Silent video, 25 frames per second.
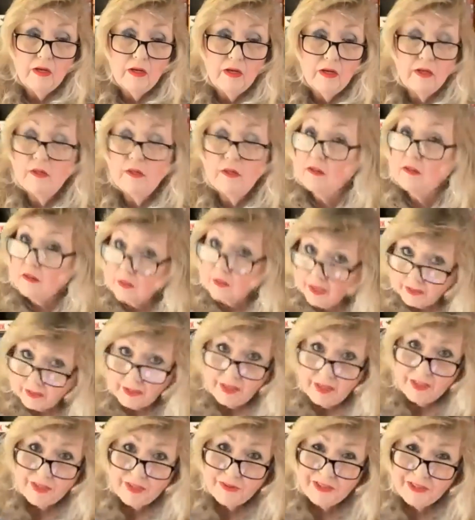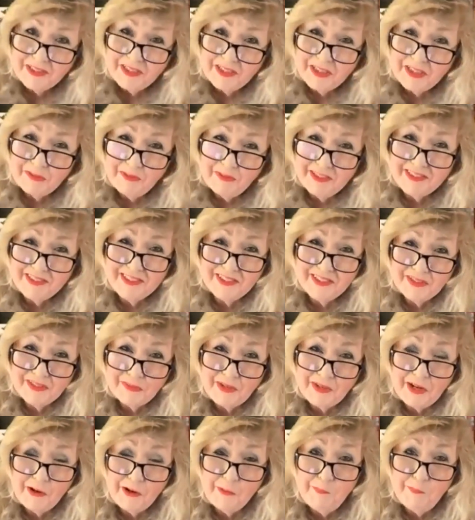that case was dismissed as
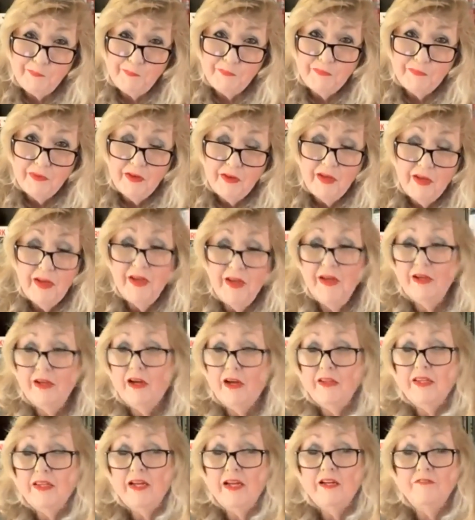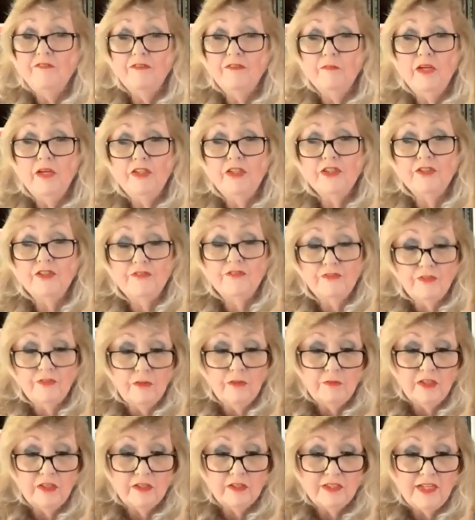well. And I got that information
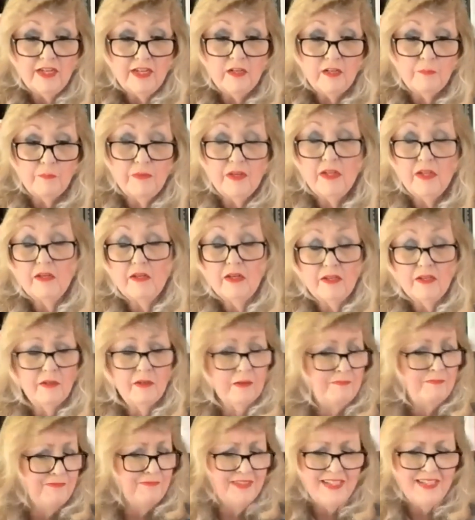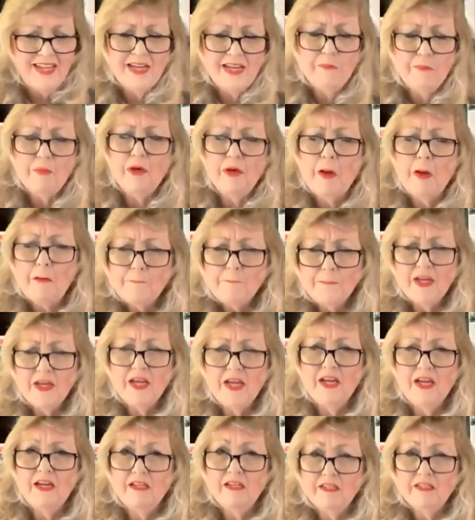from the Tampa
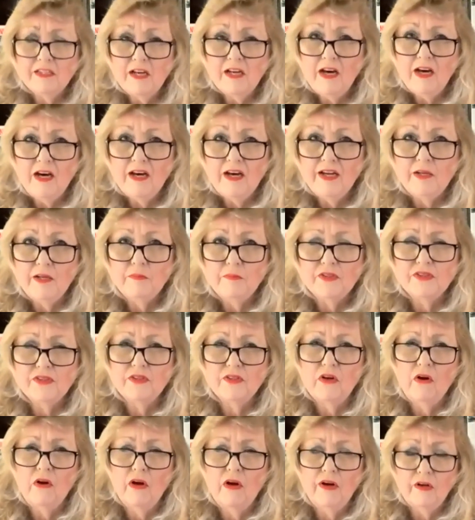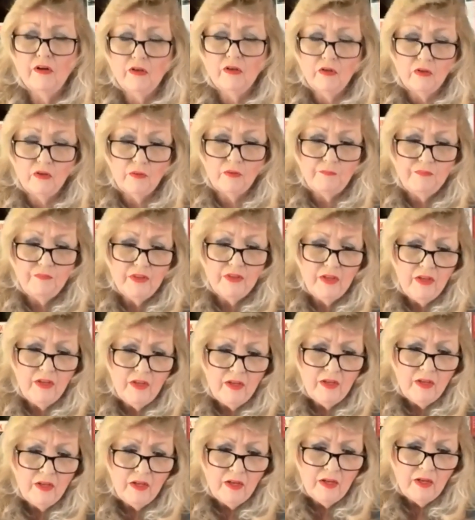Bay Times article
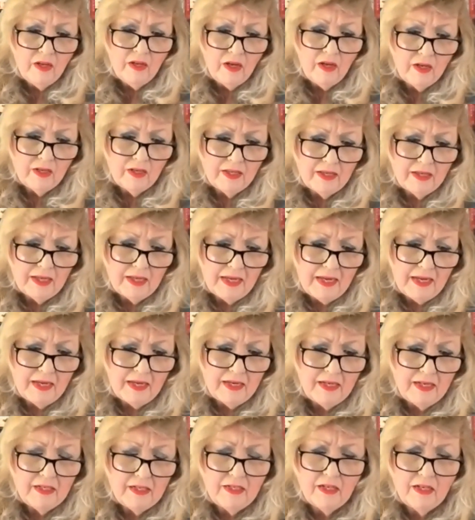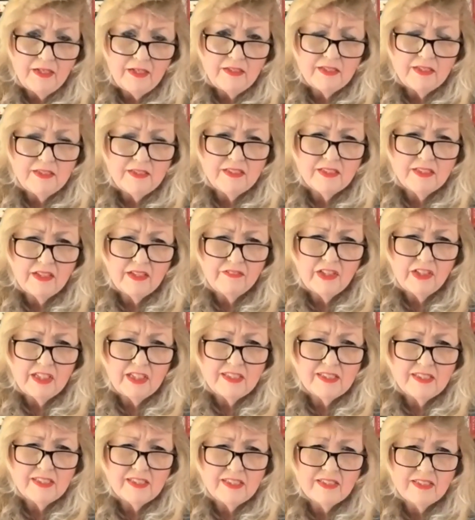in
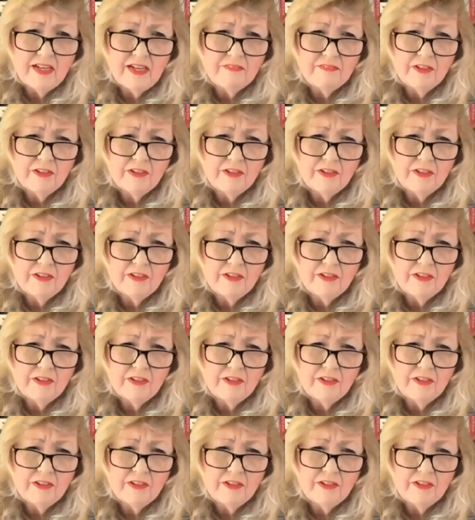1977.